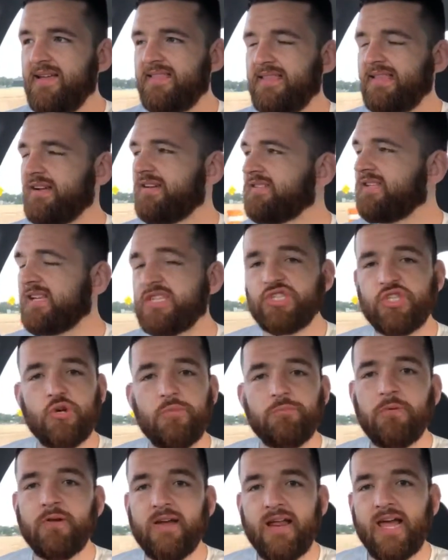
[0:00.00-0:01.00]
there's a
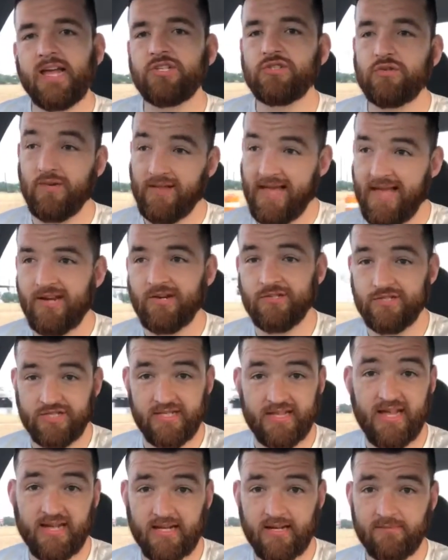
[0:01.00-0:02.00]
supernatural
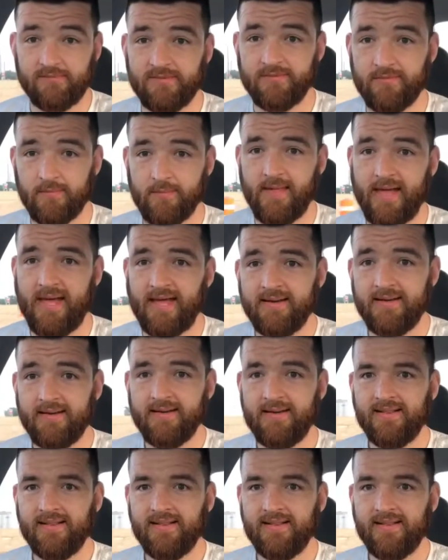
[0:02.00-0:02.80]
energy that comes from that.